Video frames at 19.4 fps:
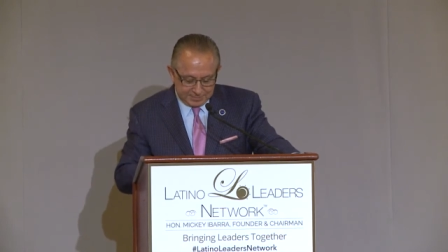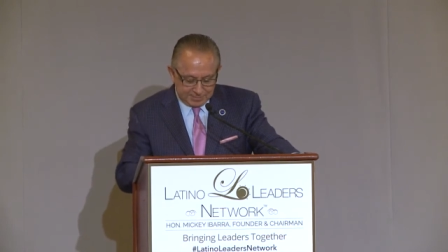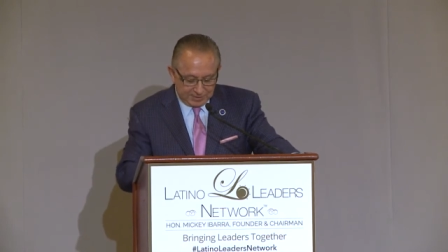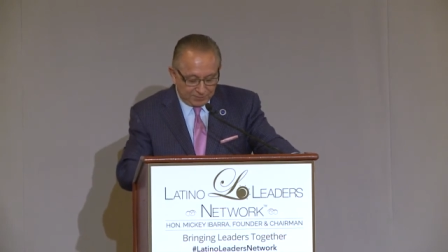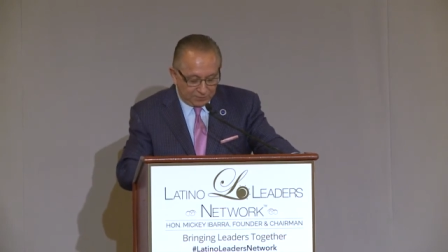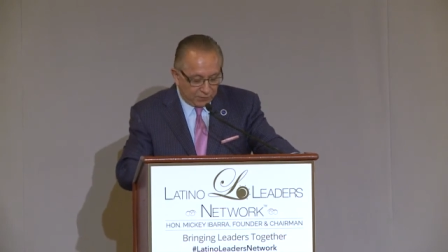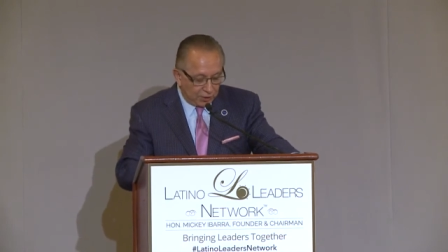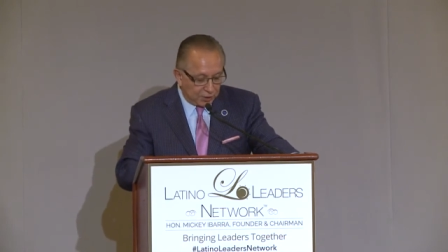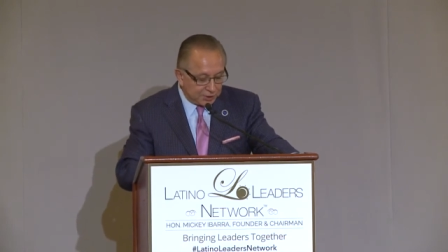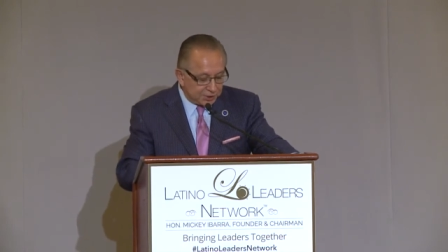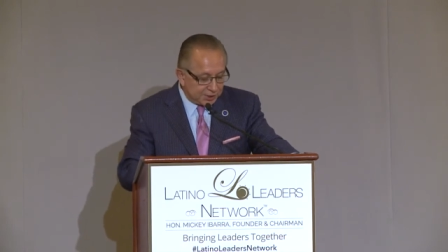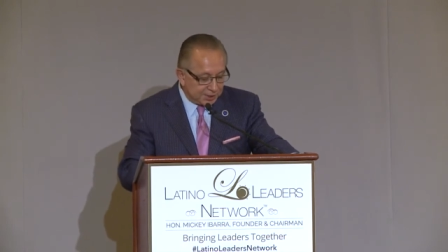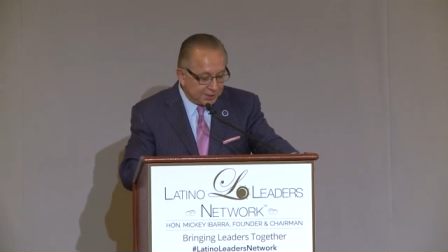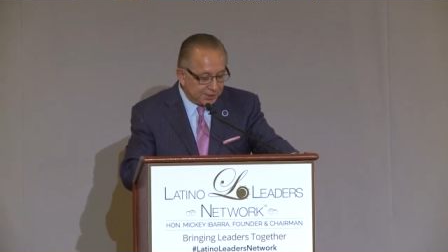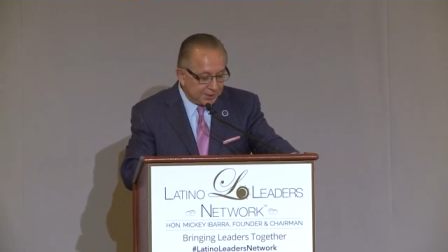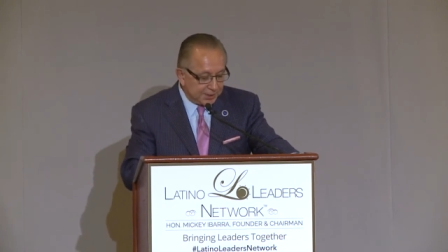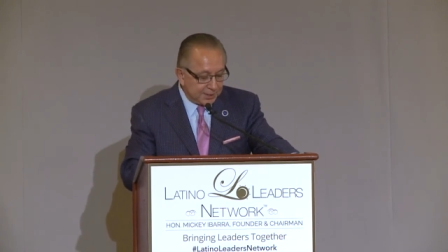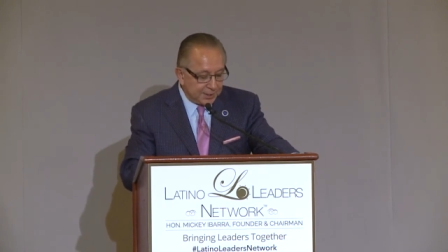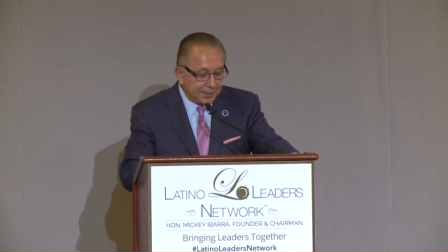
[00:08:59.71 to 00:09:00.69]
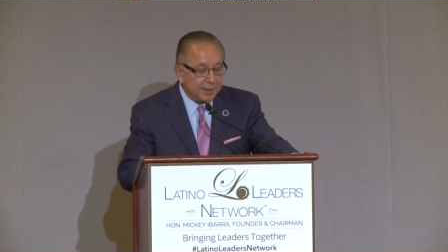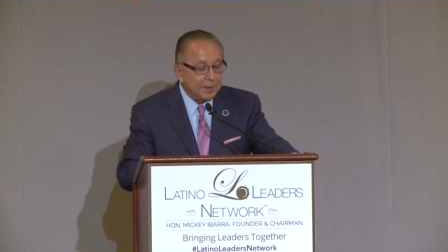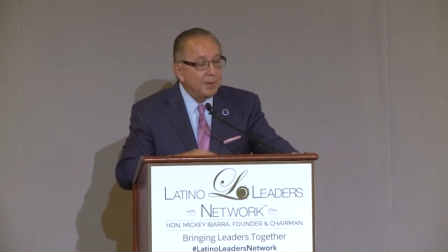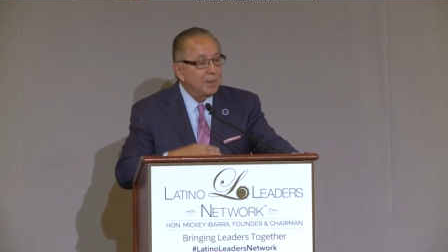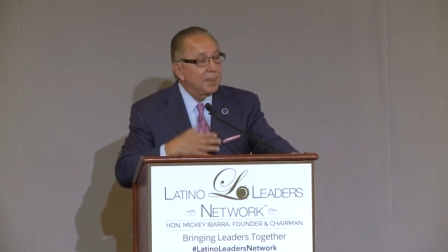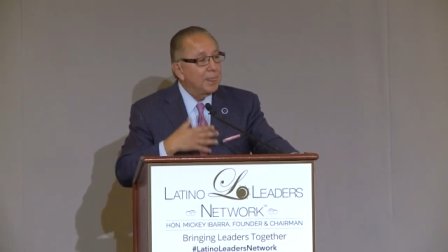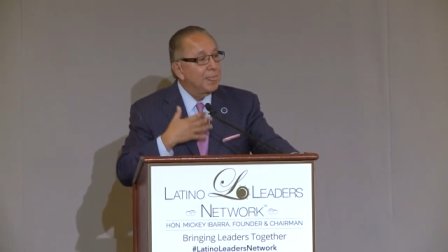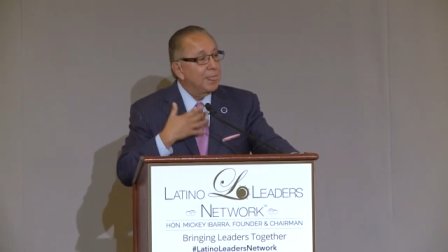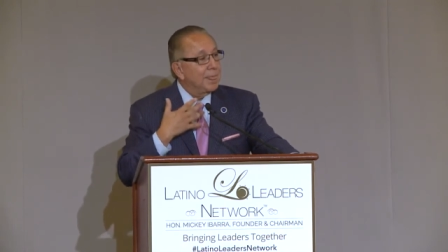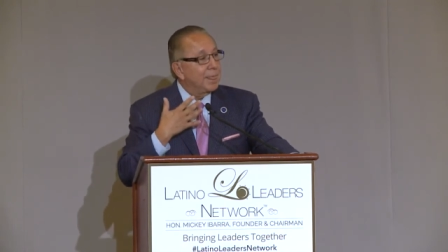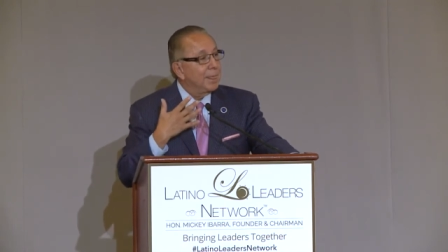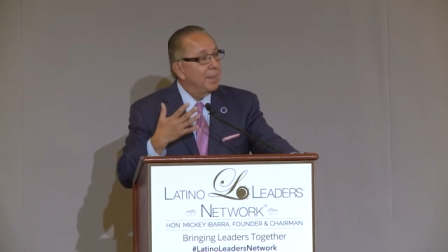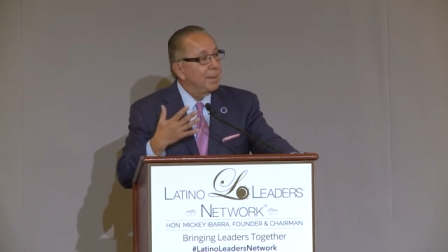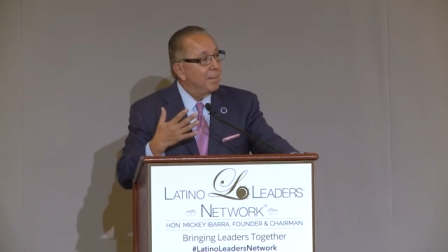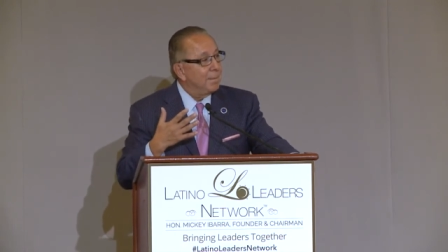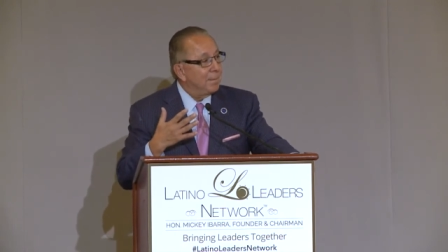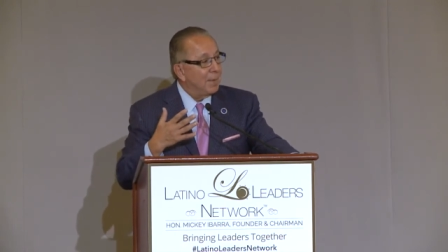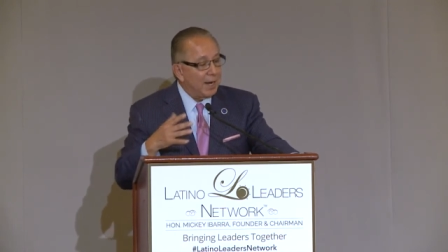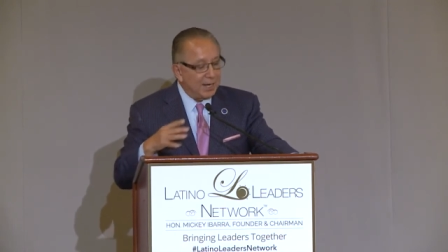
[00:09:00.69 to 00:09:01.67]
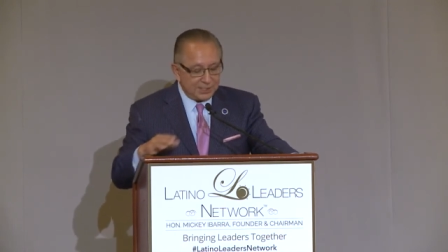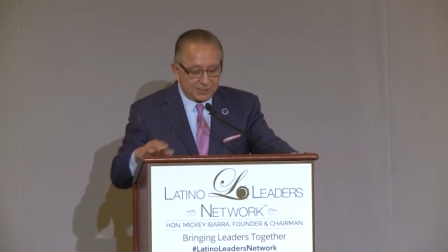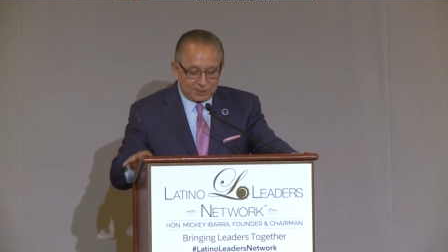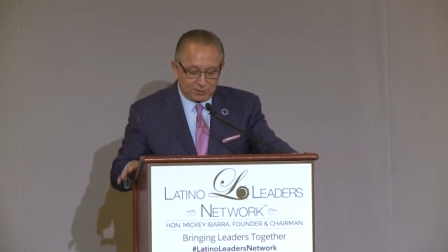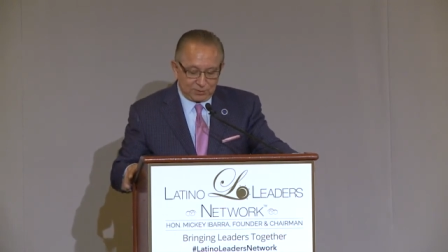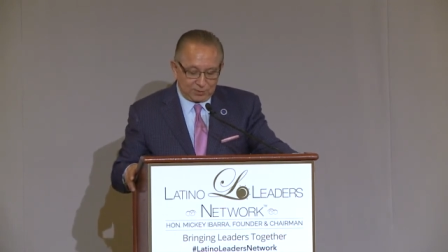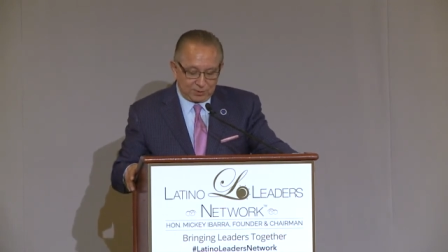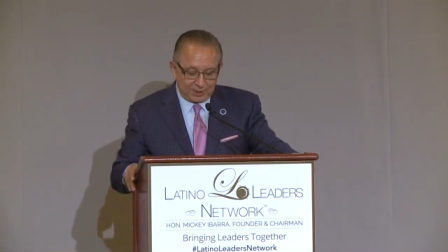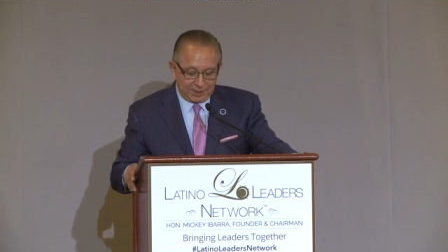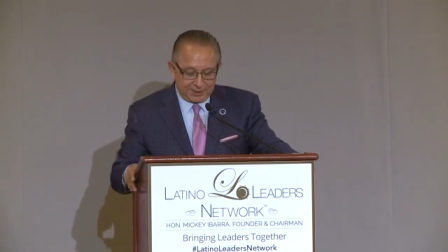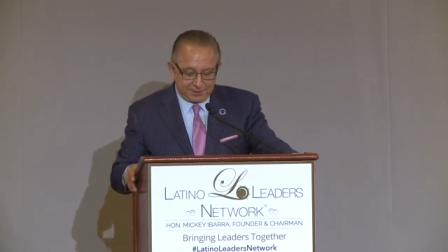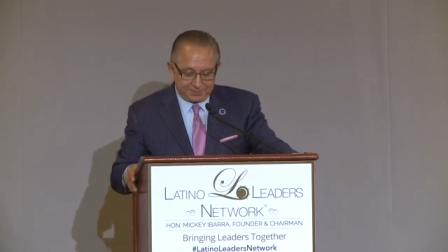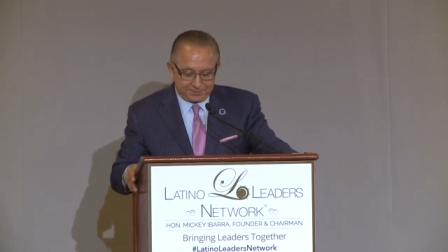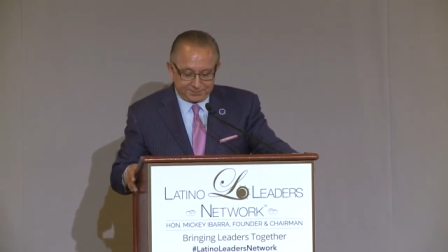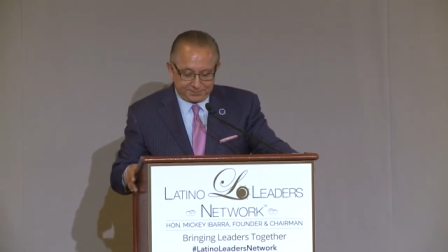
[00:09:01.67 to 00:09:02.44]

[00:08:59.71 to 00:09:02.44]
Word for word: But first, my story.